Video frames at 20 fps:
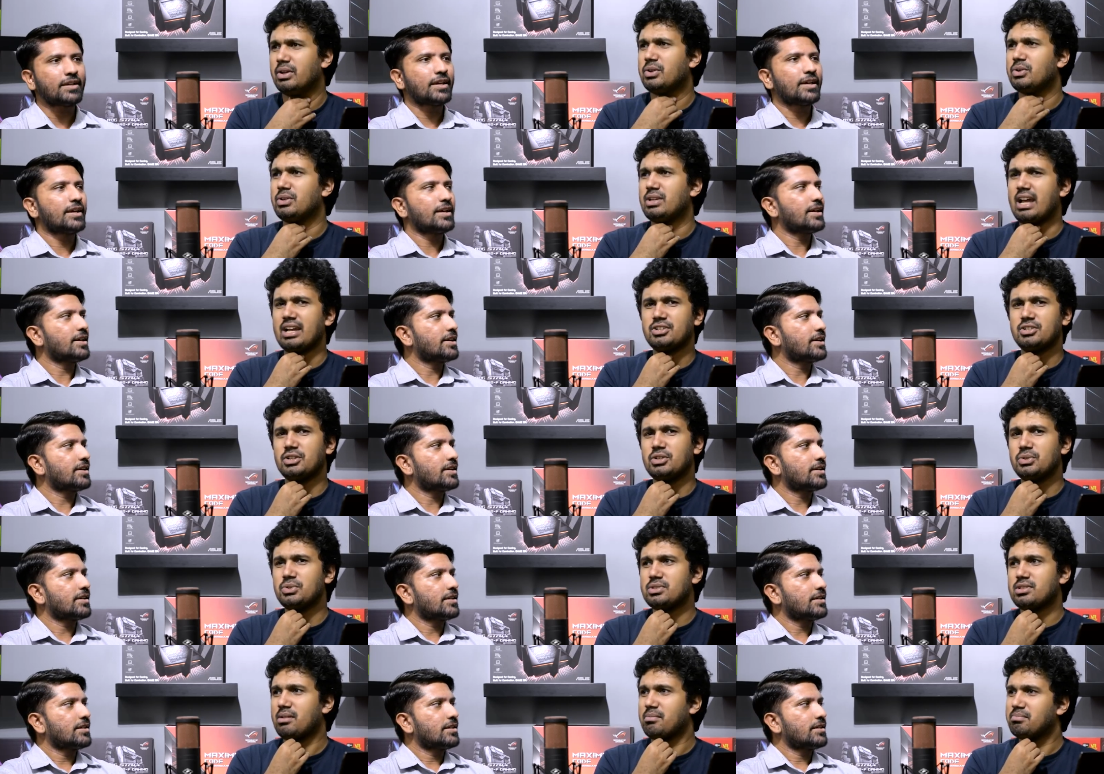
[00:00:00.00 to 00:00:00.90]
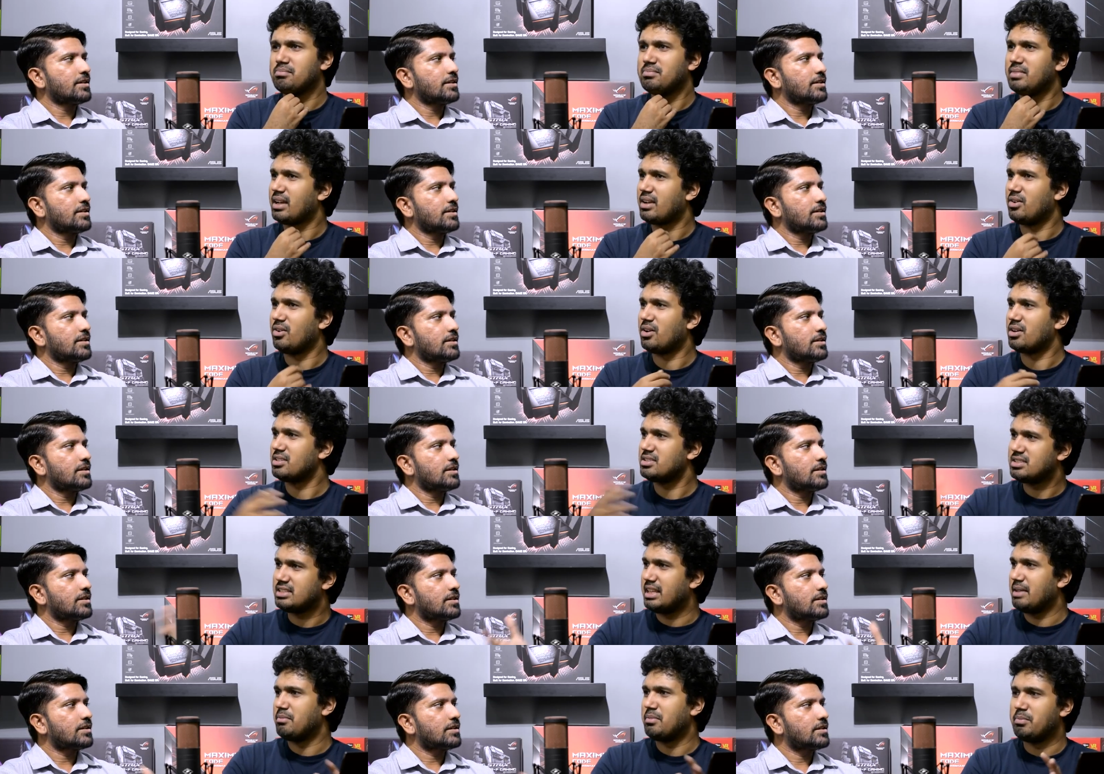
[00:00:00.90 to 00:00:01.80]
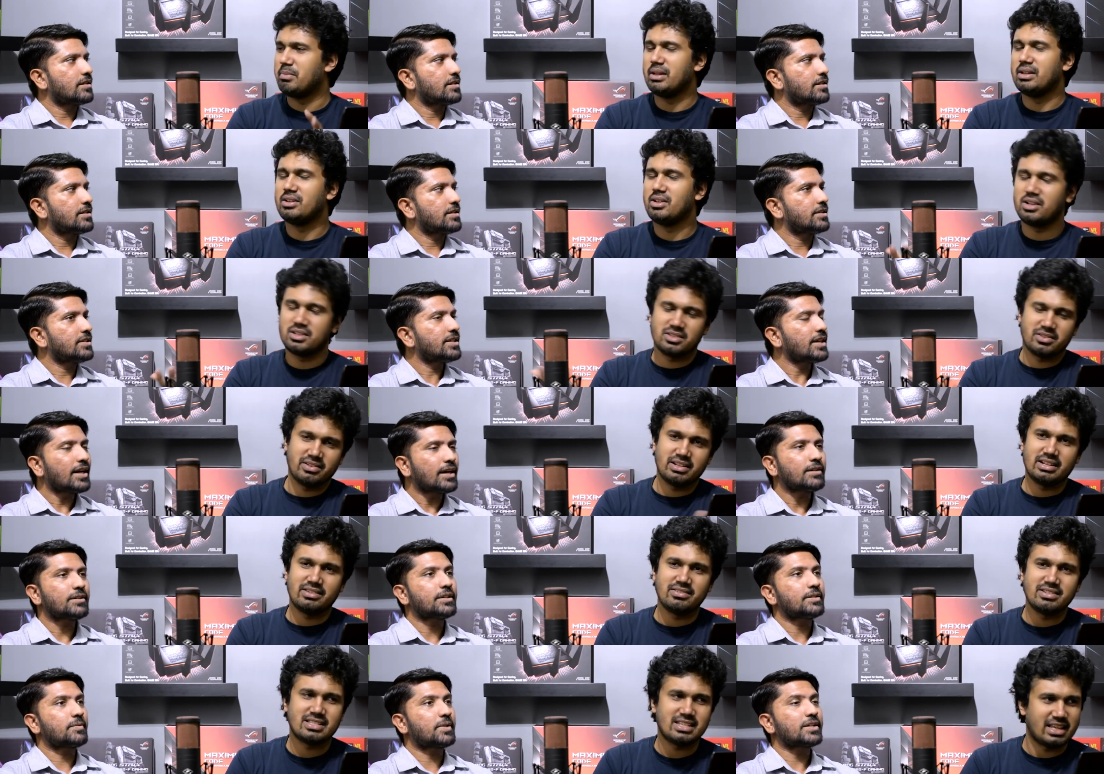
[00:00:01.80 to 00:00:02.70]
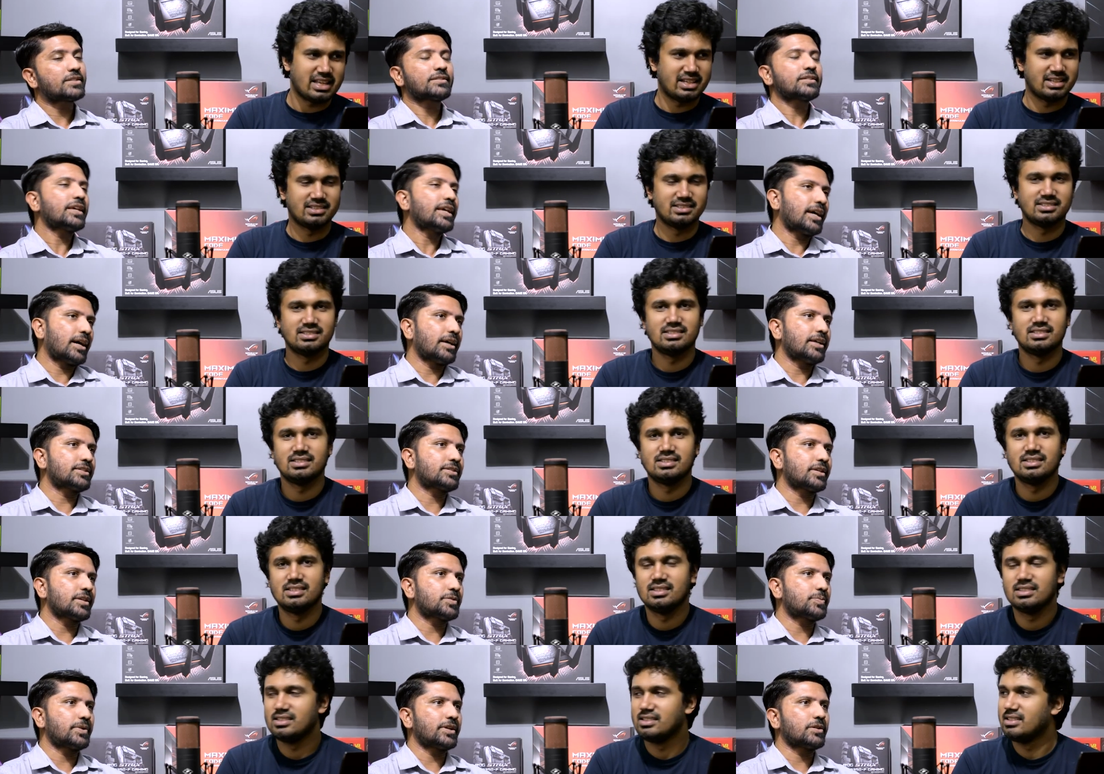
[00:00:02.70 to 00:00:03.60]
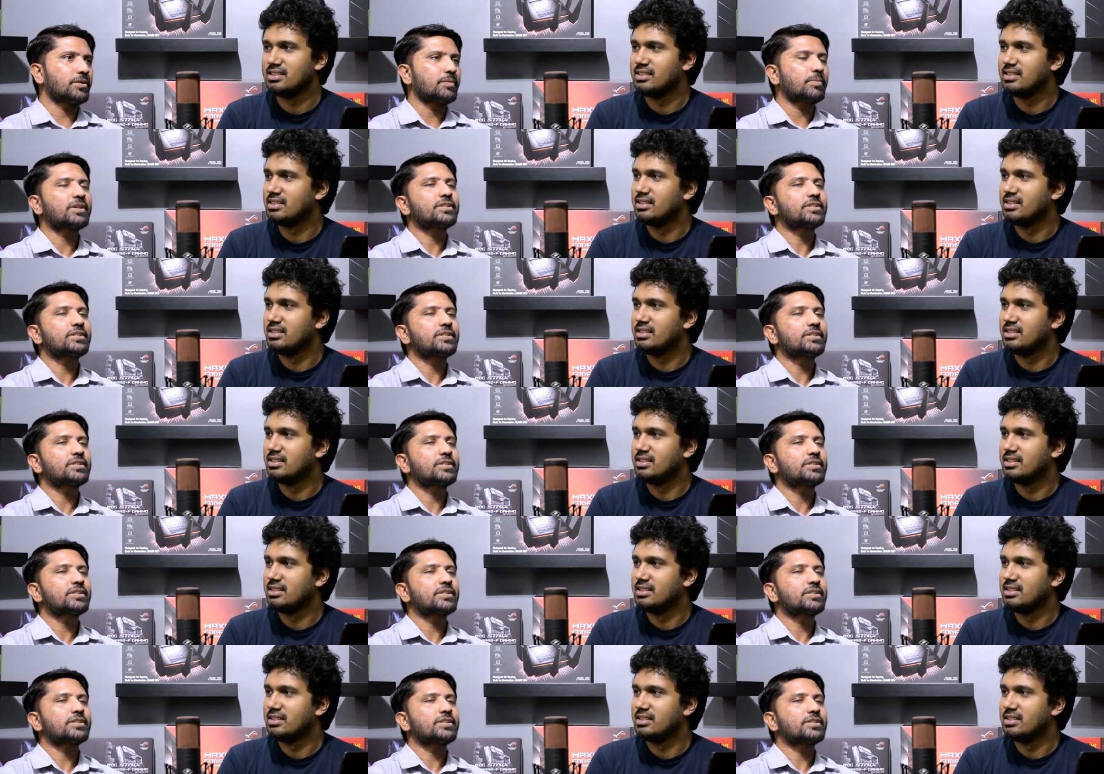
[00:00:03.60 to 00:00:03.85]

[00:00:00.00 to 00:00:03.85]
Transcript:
Speaker 1: We could actually do some like Aorus themed yeah, because yeah, it's it's pretty good.